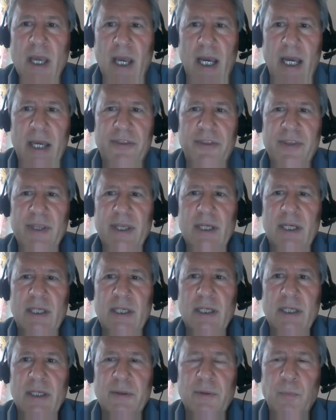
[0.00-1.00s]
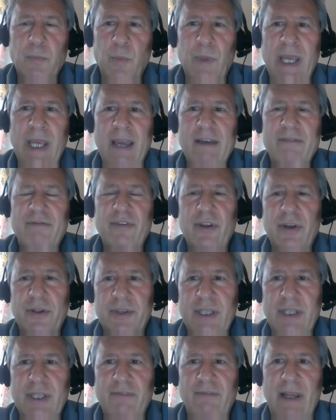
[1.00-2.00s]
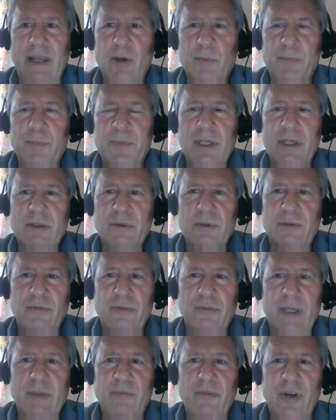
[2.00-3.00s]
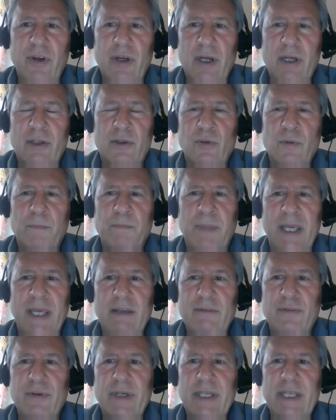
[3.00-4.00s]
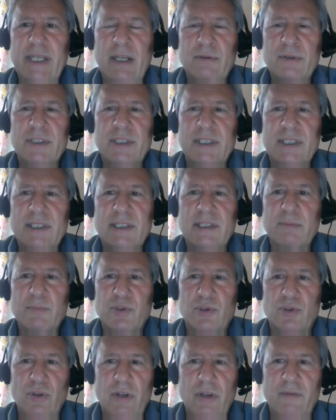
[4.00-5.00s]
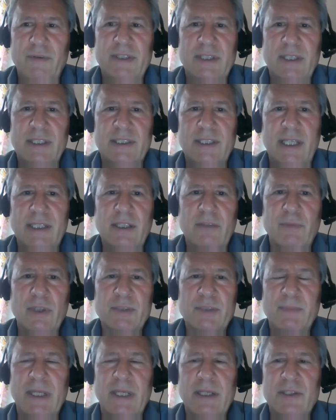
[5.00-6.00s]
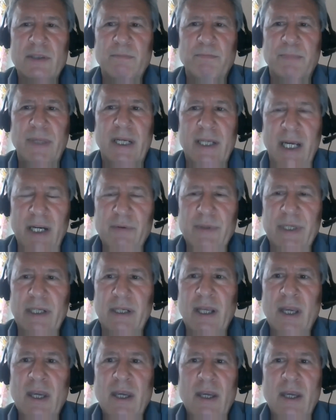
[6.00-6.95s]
I think we have not developed a good framework to pay for ecosystem services, as it was mentioned by Karin.